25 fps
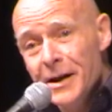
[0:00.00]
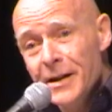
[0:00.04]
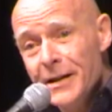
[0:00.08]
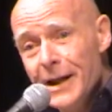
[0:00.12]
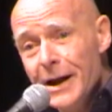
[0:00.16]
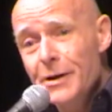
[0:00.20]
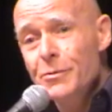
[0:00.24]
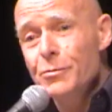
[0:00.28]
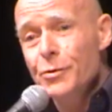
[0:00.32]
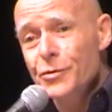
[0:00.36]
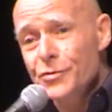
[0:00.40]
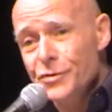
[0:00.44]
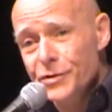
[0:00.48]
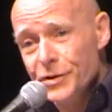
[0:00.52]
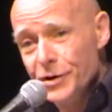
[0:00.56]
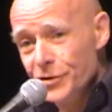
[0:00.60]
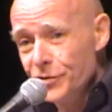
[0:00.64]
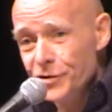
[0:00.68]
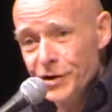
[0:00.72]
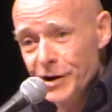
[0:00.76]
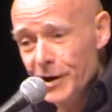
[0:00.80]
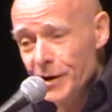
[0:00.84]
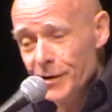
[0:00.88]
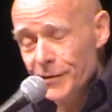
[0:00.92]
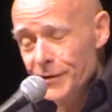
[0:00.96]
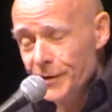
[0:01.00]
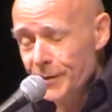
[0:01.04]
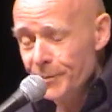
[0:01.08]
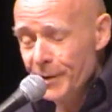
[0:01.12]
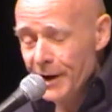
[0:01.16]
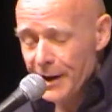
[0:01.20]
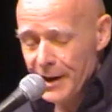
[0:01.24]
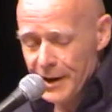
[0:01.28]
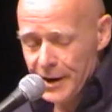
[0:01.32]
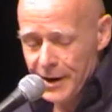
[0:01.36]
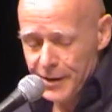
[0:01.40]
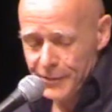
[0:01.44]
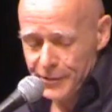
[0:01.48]
That wasn't a cheer for
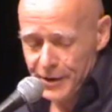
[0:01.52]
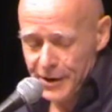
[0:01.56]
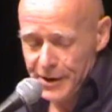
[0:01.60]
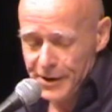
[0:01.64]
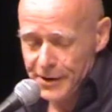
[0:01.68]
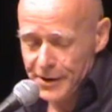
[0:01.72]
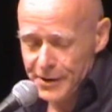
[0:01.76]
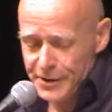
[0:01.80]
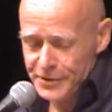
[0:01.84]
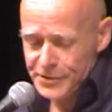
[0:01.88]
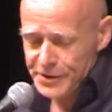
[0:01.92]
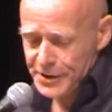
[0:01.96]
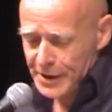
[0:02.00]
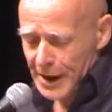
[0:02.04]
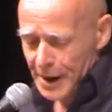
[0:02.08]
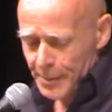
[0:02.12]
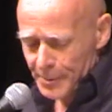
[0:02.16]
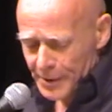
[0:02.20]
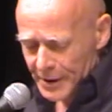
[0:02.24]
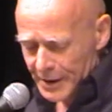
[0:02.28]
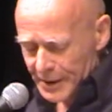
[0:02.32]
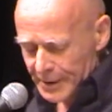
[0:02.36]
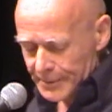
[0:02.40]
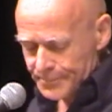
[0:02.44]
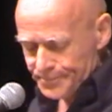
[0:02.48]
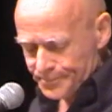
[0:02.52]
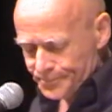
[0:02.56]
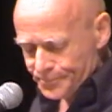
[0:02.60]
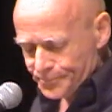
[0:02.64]
Cameron.